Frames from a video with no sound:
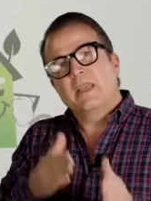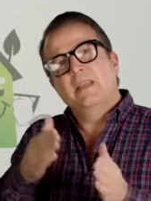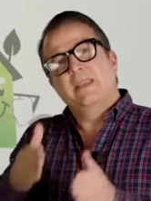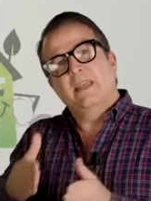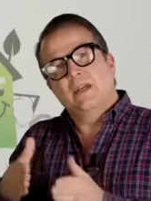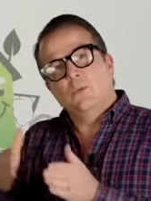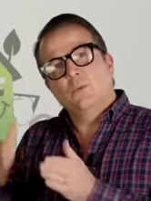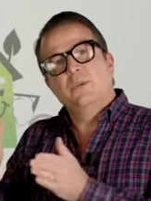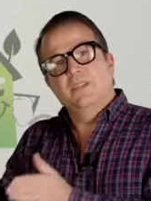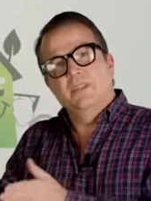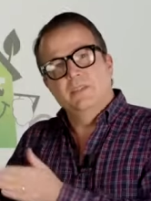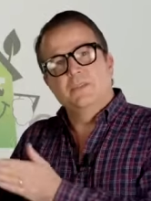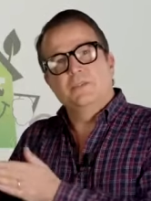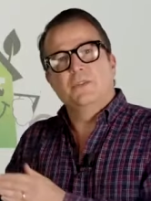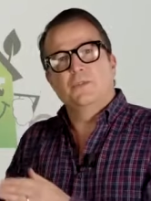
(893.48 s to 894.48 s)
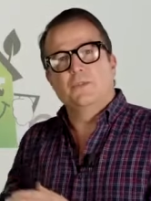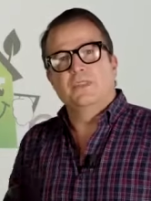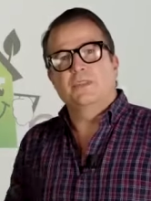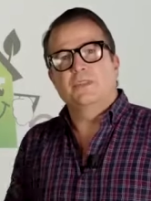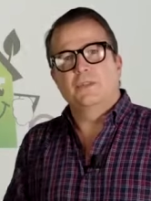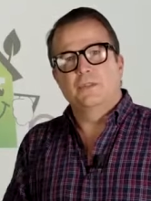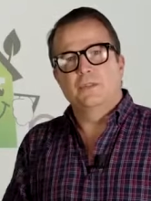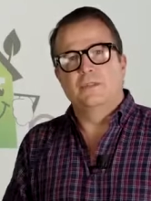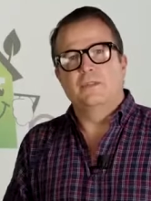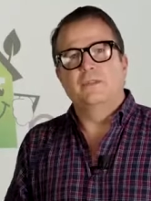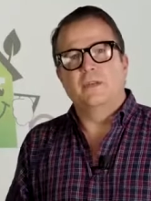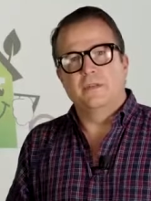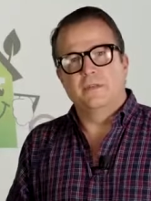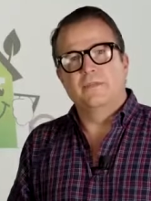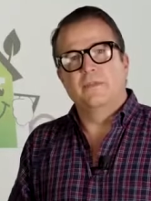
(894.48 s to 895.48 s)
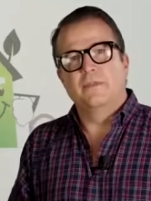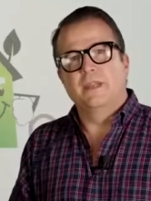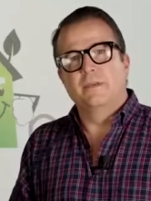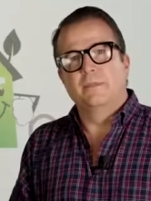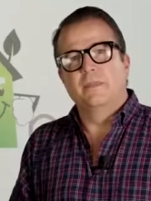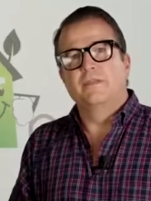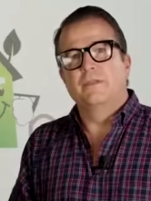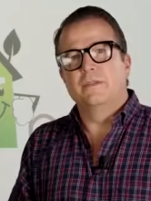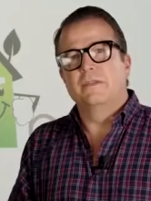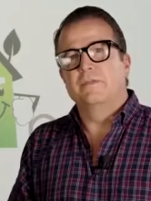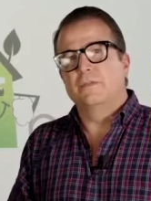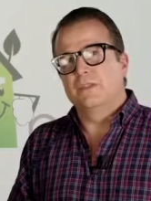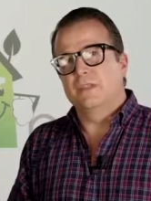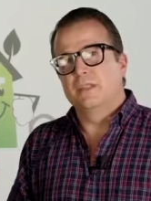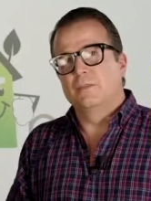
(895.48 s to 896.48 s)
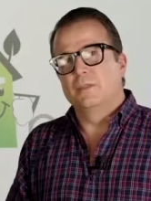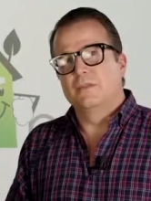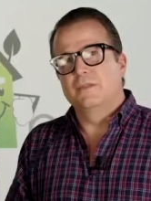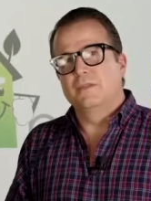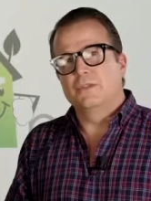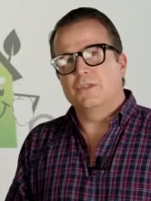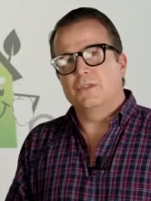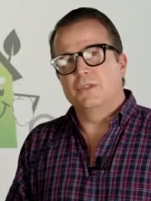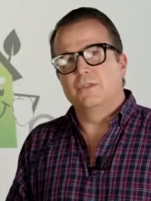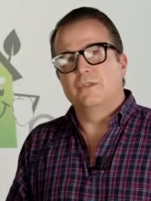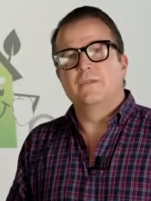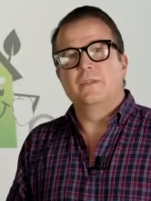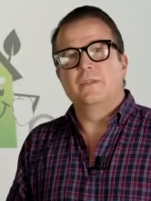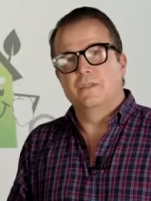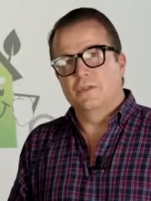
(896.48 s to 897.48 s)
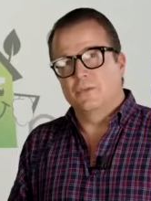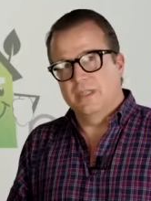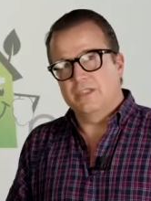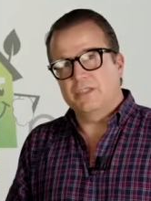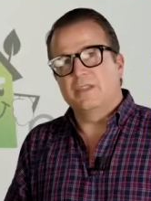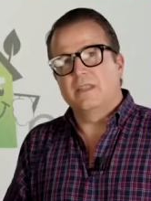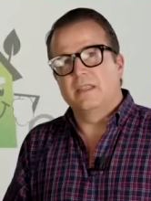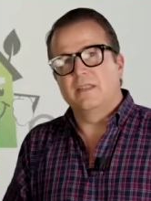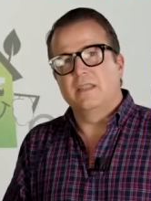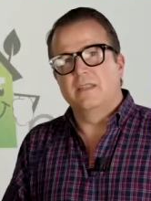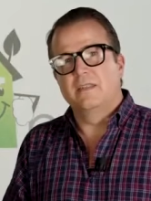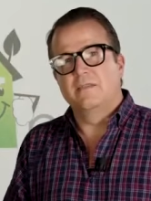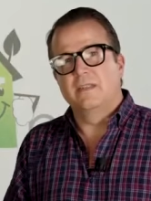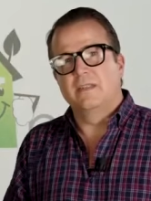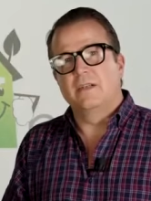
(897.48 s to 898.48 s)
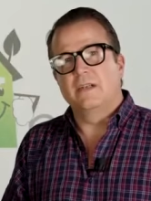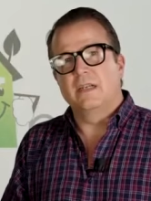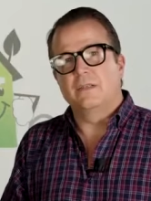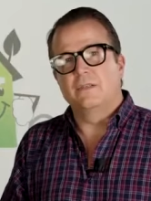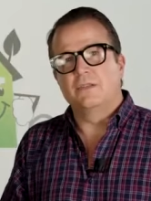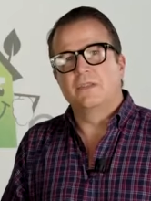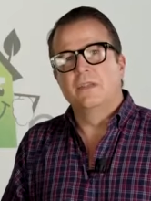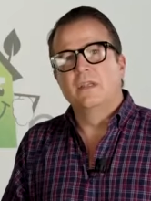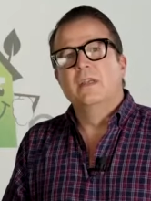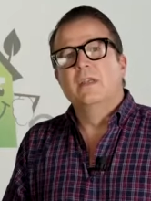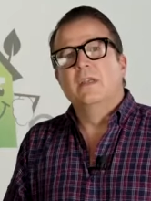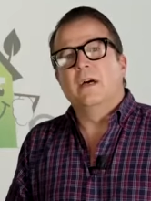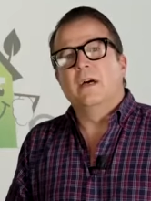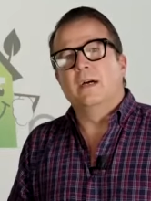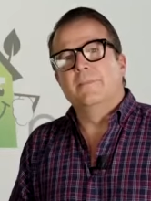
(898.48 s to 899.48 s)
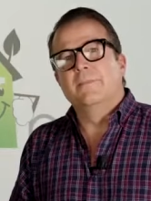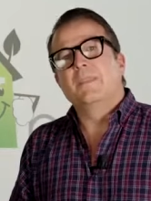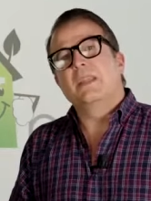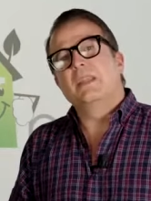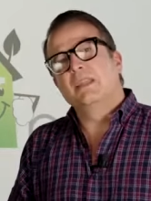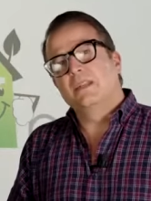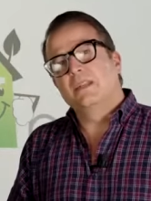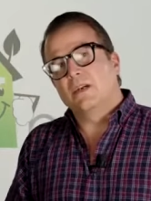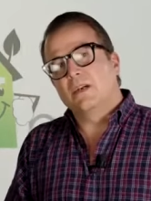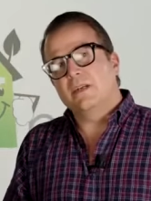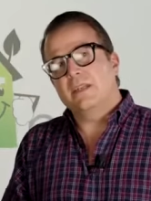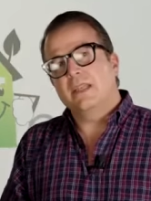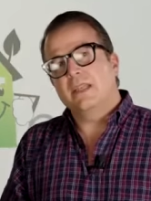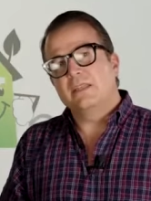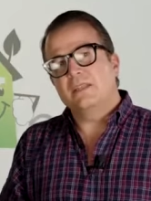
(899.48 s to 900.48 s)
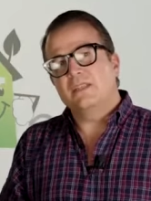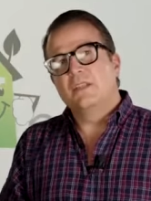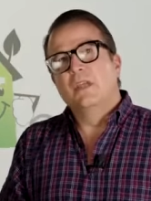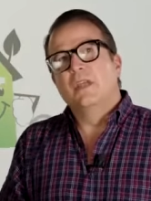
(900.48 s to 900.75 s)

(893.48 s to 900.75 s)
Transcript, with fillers: and that will yield a return for them for the foreseeable future, for the duration that they live in their house. Um, in our case,